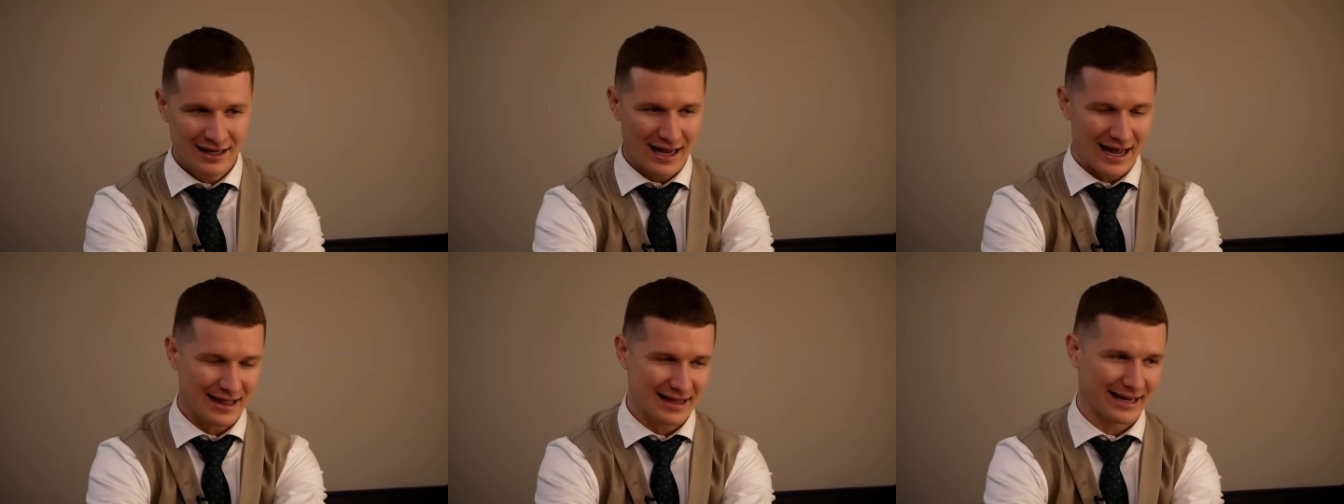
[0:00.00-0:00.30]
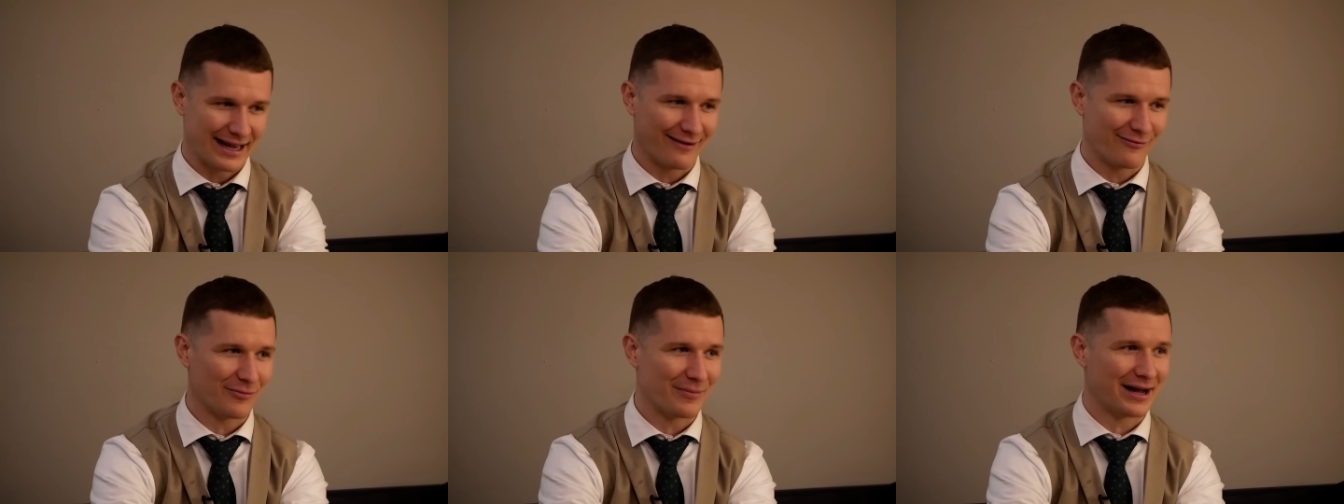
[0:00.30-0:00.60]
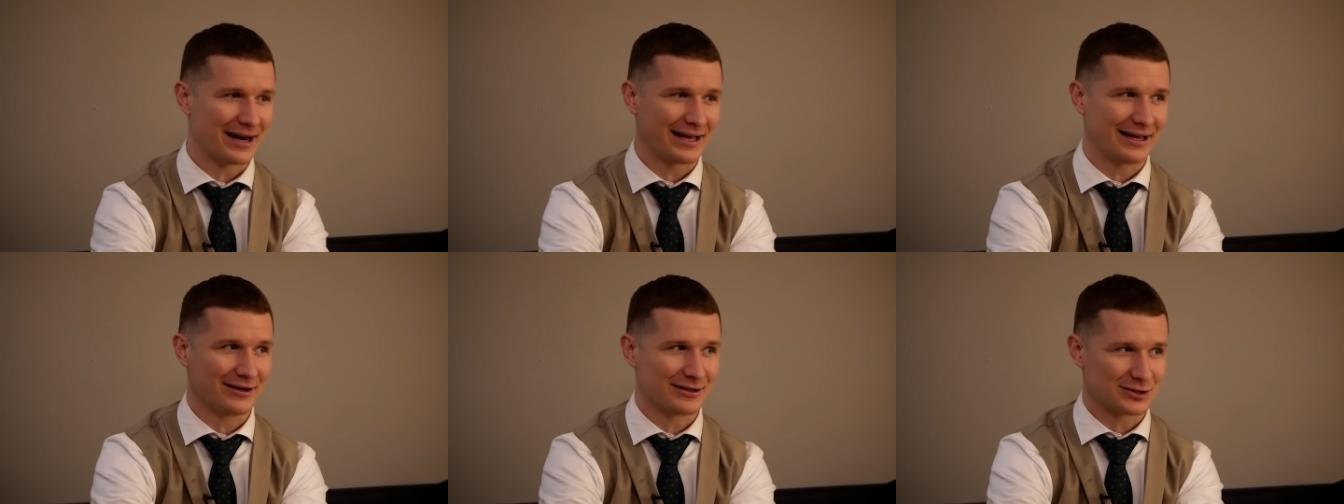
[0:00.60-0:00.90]
I think
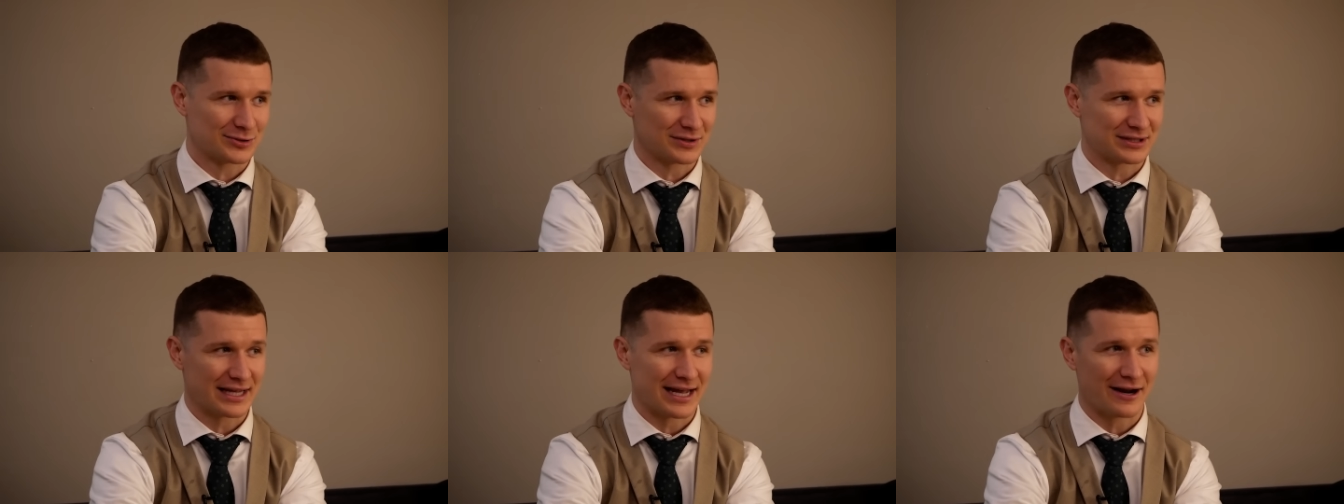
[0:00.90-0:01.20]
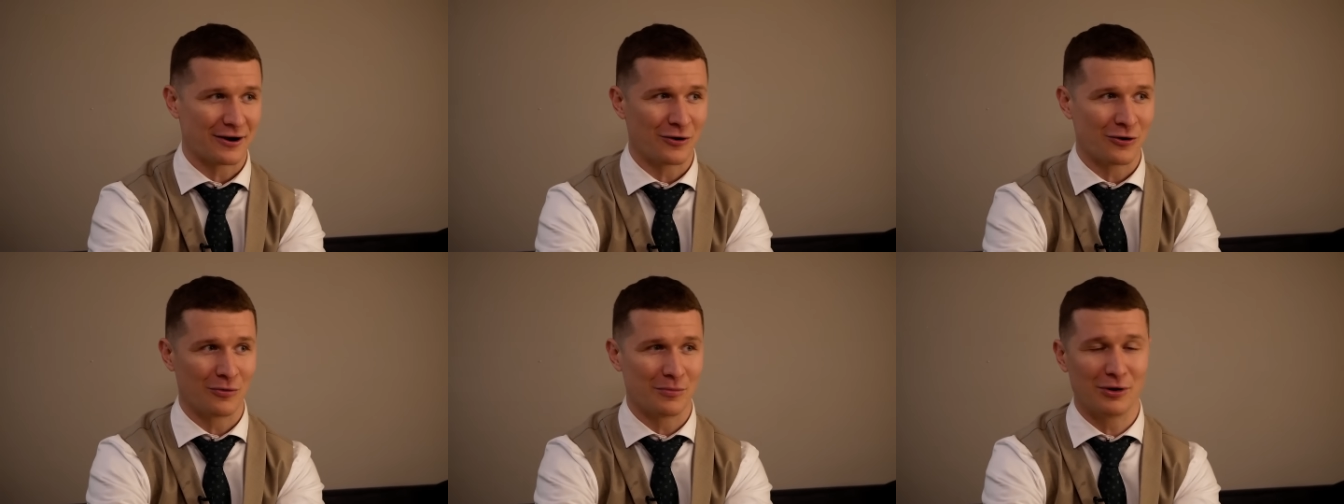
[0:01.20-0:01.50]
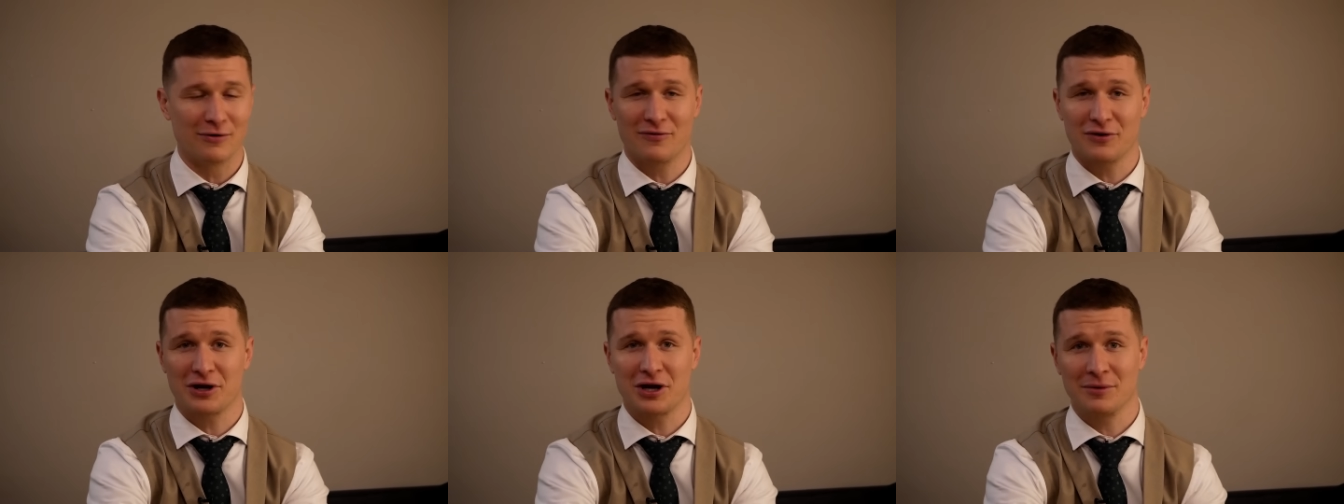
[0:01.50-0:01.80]
everybody else was at home
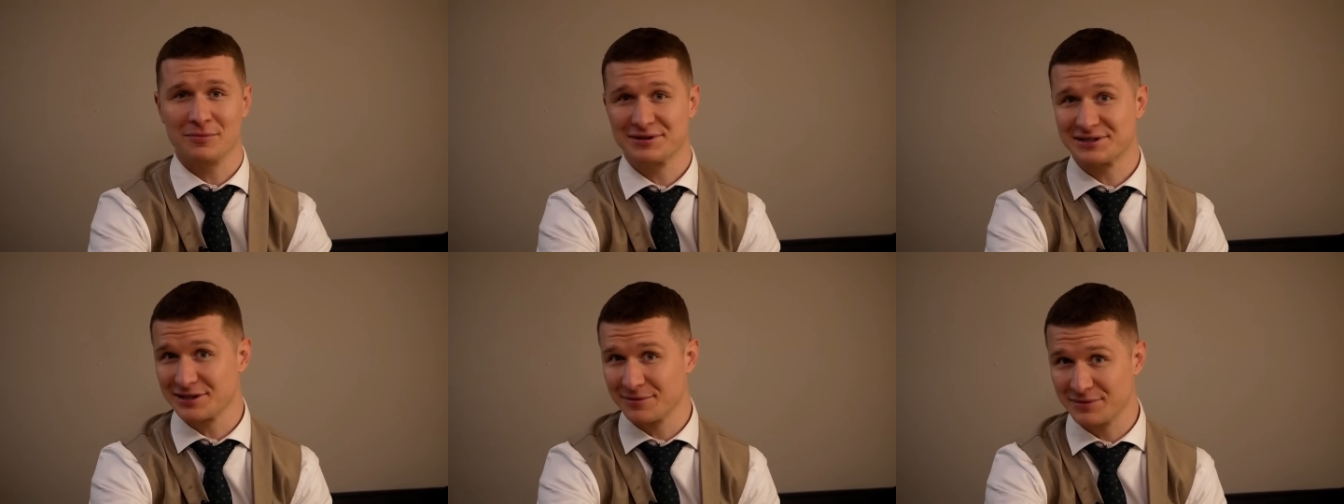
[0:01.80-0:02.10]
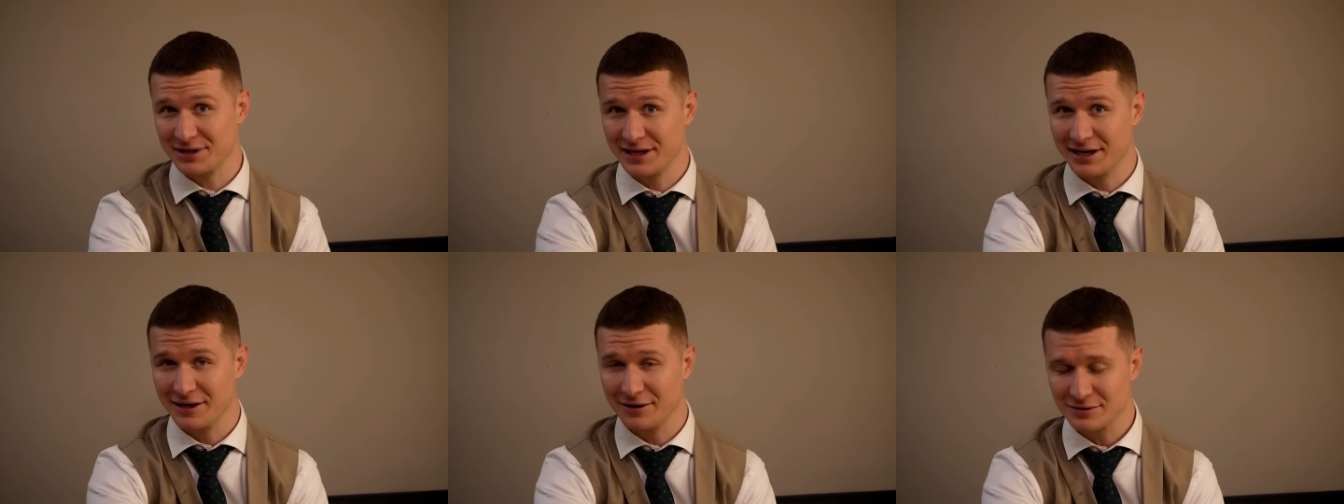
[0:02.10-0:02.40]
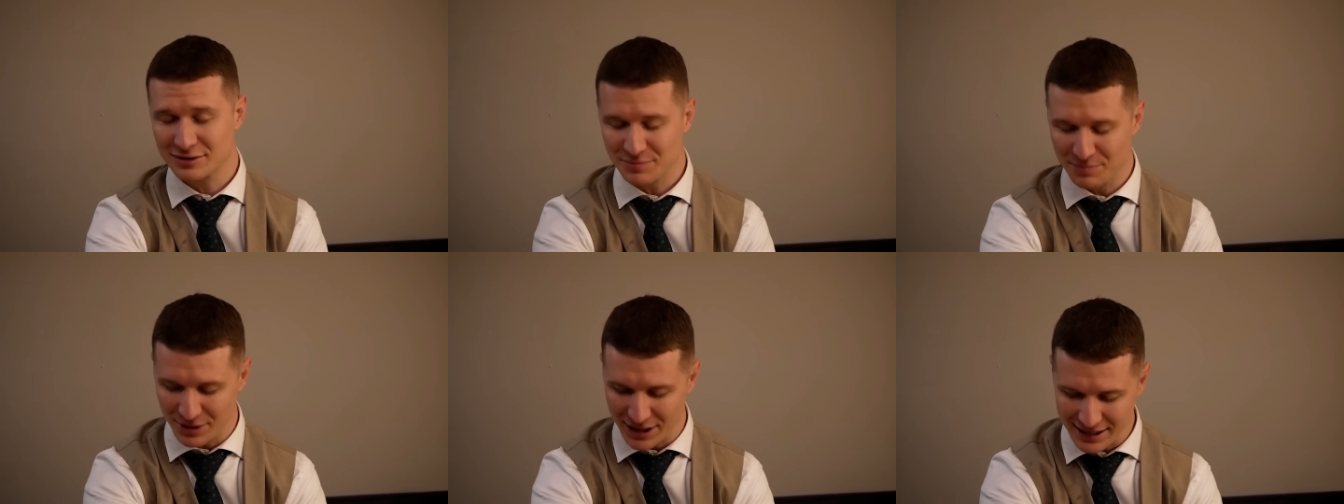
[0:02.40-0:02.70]
overcome with something
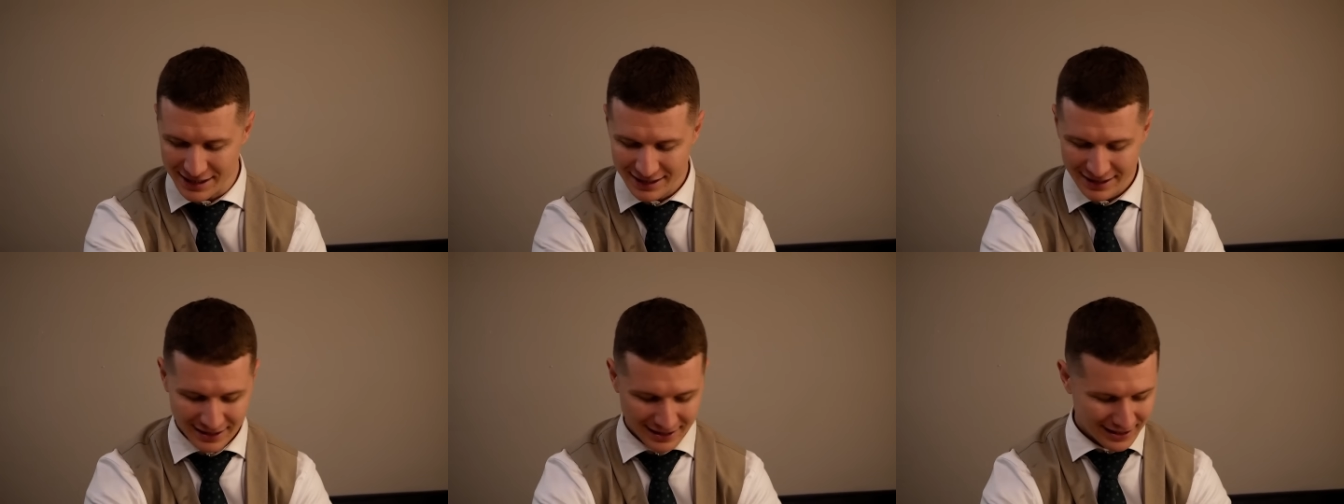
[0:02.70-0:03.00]
else. But